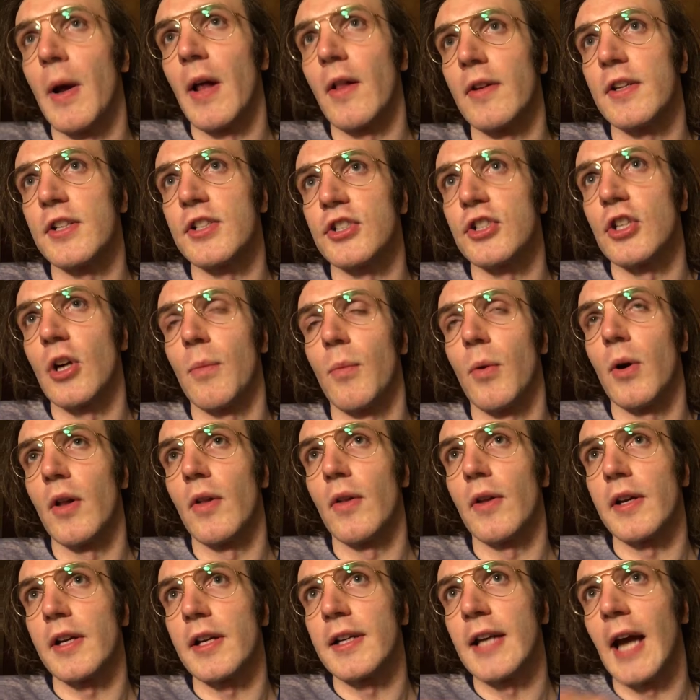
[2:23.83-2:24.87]
at least somewhat
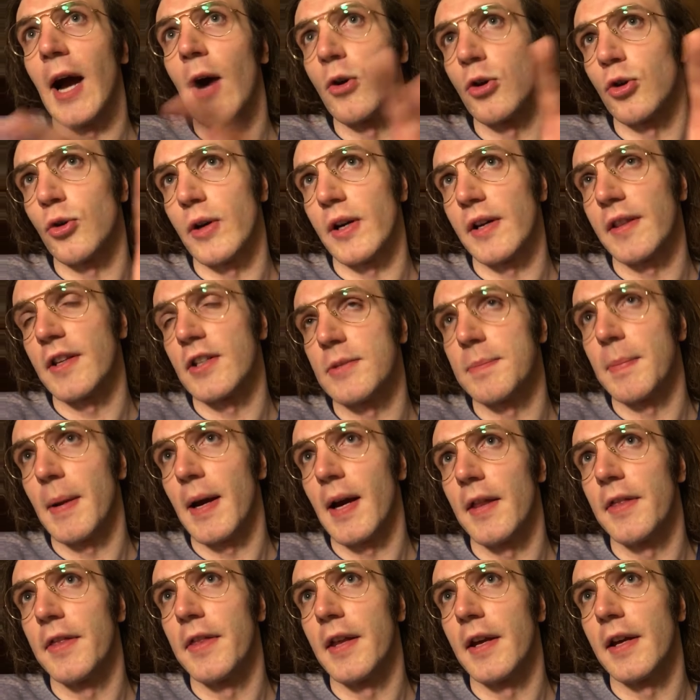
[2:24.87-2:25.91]
like countering this
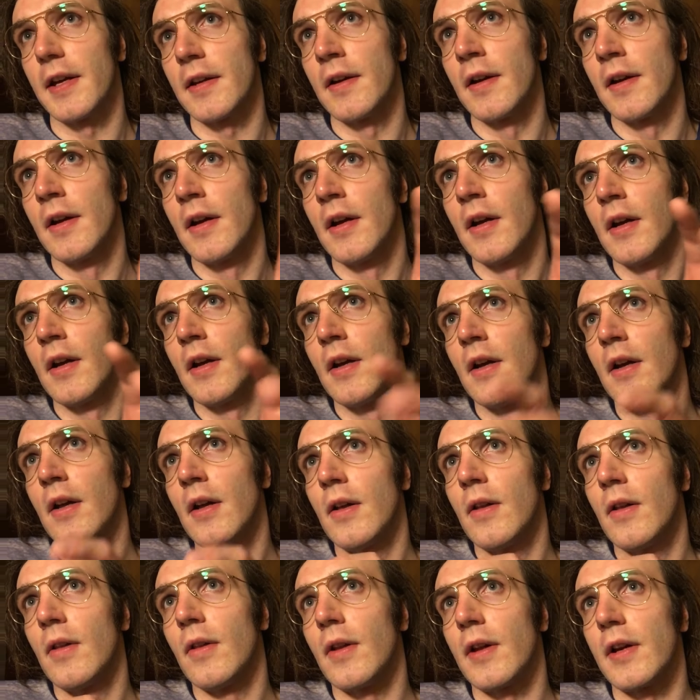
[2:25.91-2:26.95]
bad thing.
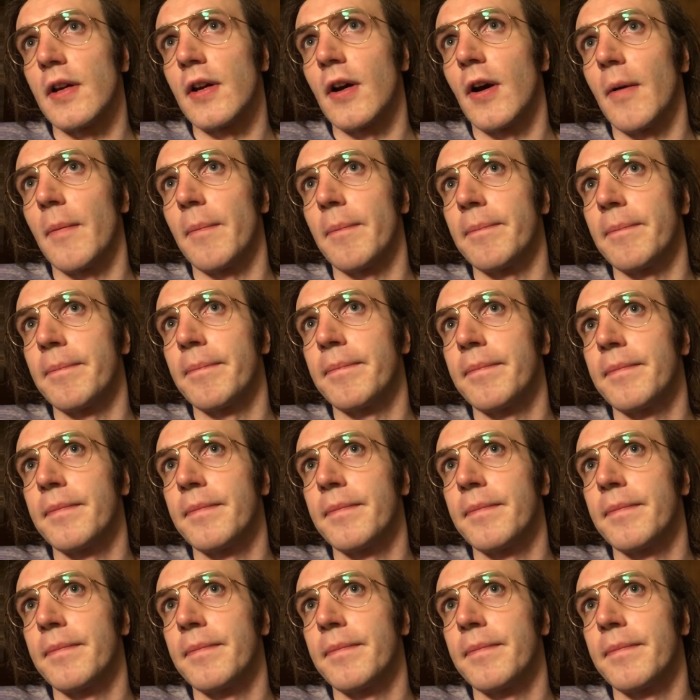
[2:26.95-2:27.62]
Like um,